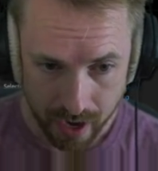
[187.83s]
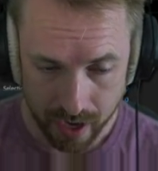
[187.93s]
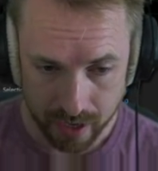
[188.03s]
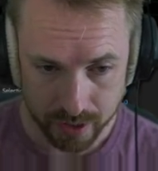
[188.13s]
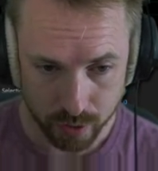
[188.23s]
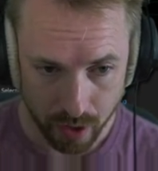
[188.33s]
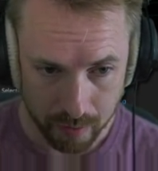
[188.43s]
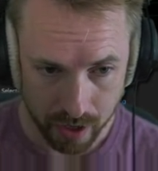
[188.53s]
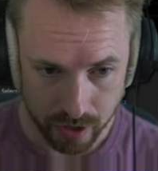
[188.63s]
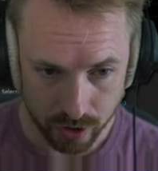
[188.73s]
Uh, so what
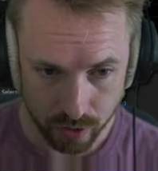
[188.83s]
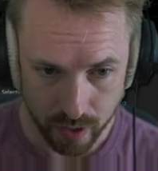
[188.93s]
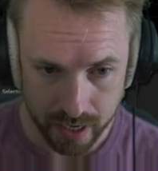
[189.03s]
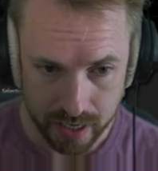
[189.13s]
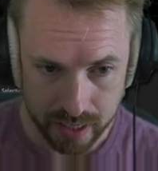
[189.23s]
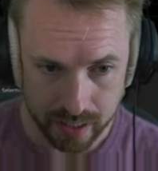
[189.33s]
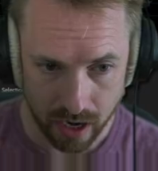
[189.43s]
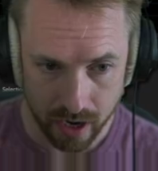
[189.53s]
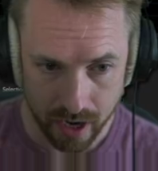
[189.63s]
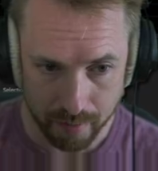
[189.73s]
I'm going to do is
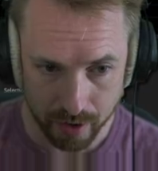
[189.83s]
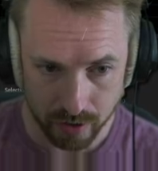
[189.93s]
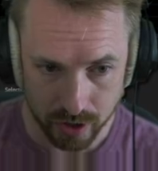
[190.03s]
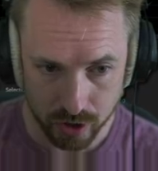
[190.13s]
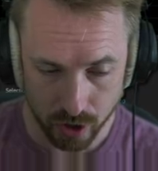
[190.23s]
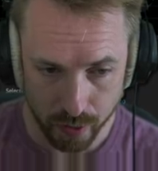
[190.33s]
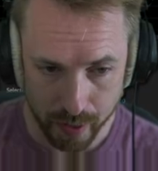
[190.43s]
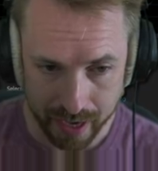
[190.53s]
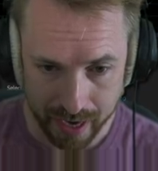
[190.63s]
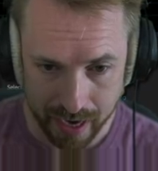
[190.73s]
I am going to turn
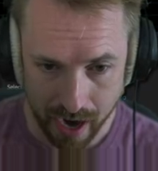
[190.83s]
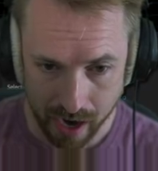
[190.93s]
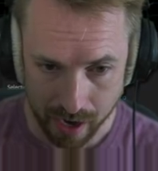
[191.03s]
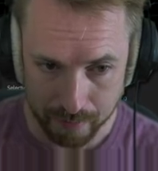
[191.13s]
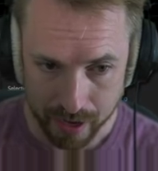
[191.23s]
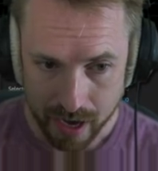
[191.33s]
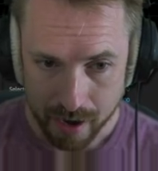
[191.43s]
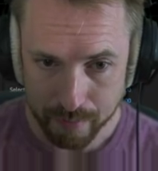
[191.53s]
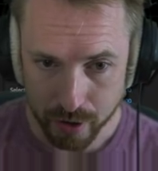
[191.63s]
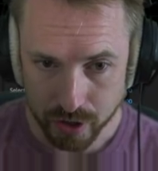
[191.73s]
the gain up,
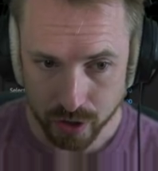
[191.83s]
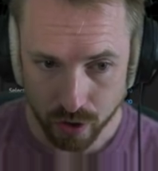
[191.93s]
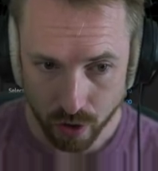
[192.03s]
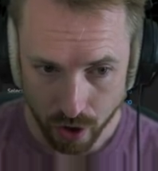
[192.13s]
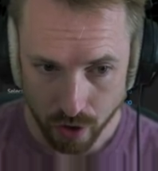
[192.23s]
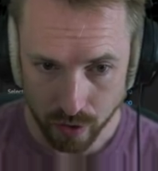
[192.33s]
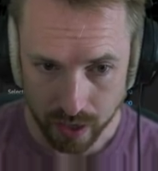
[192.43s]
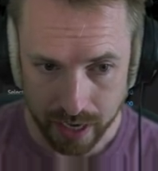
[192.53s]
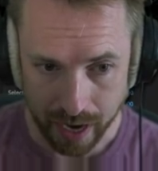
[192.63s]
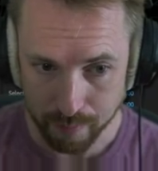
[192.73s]
but not
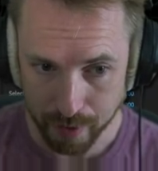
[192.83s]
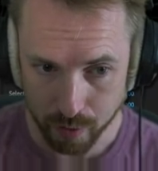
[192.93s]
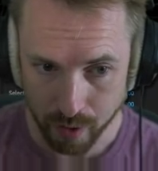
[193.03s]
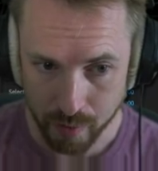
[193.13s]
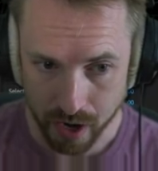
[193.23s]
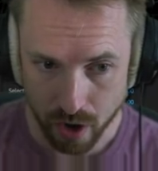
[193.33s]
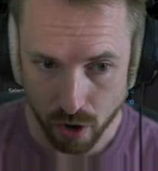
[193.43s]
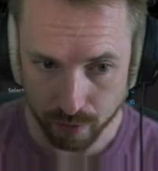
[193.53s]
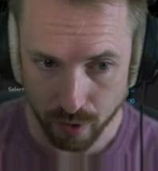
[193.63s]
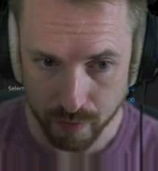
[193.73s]
only, and by the way, when I
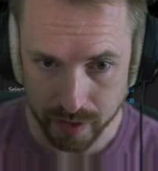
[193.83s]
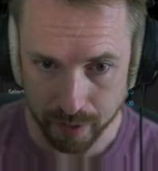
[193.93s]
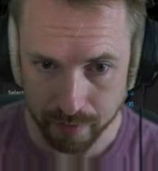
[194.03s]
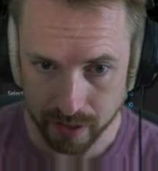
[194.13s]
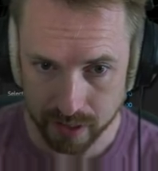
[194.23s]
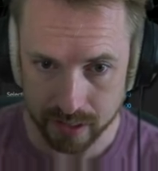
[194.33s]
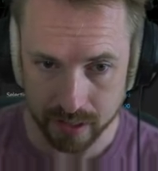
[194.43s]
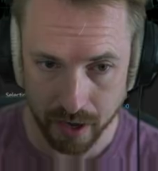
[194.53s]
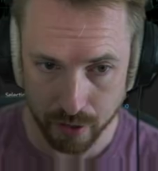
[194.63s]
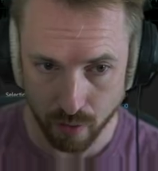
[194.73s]
hover over something, this is
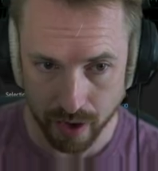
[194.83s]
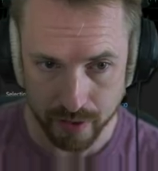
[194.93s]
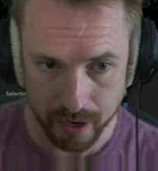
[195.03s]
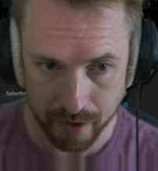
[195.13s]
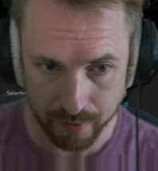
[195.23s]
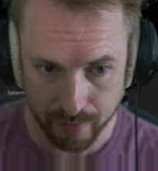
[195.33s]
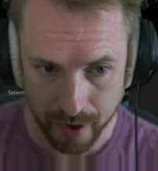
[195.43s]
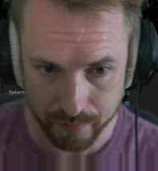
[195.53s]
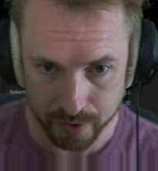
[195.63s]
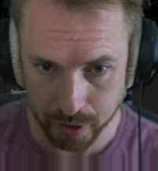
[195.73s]
another great thing about
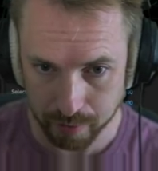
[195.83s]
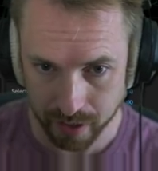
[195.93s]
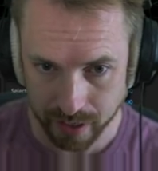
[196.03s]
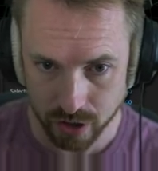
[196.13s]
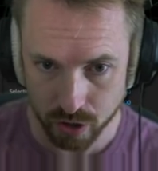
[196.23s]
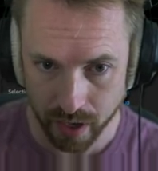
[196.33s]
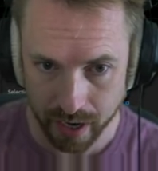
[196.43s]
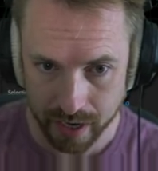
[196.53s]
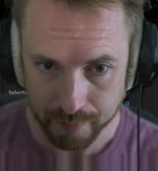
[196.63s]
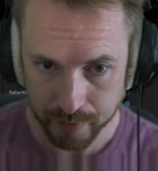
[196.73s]
FabFilter plugins, you get
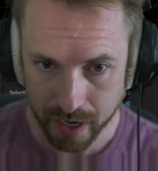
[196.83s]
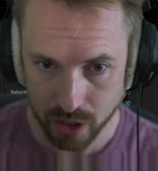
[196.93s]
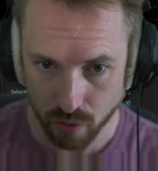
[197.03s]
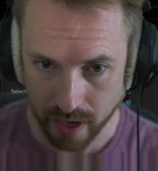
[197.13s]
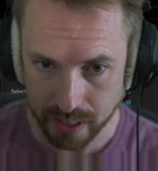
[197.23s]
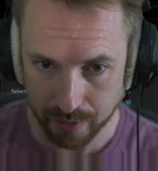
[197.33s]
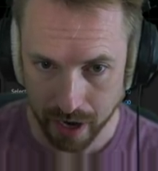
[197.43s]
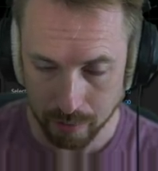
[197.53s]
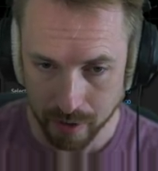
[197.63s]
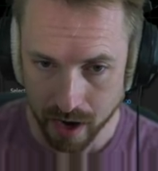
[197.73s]
a interactive
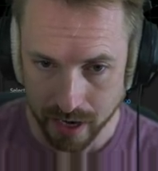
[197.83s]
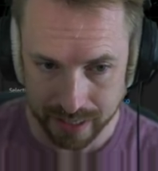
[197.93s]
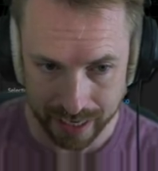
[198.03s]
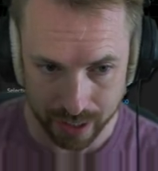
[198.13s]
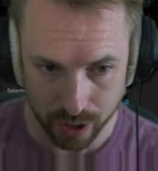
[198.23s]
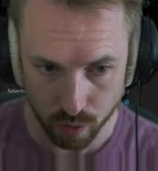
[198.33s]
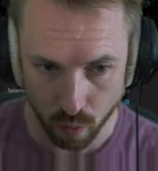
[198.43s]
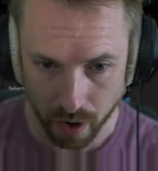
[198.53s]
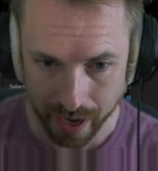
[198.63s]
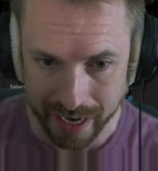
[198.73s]
help guide telling you
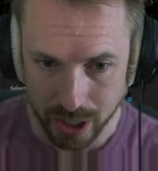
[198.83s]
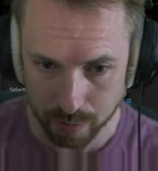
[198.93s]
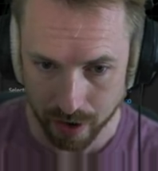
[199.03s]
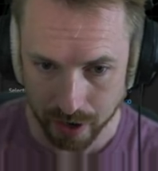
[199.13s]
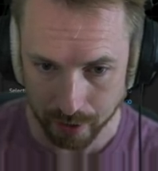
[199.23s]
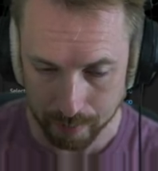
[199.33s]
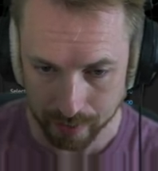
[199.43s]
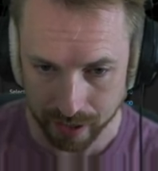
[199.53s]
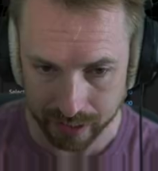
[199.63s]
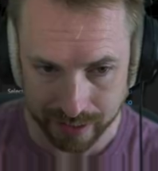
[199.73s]
what each part of the
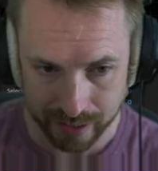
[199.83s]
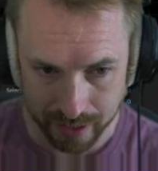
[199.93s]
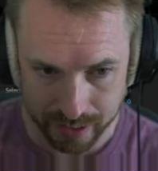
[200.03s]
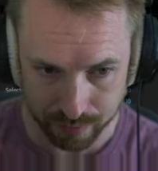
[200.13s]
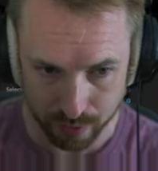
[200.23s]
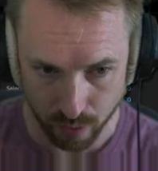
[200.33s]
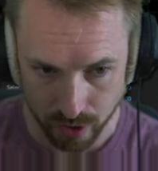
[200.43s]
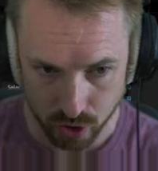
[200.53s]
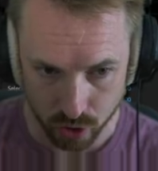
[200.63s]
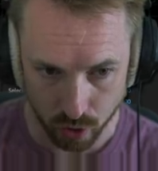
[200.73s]
plugin does if you're
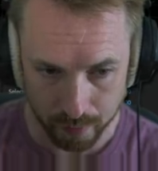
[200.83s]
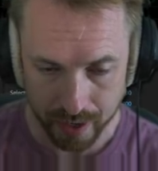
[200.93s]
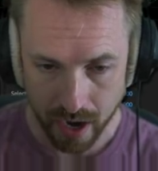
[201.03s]
unsure.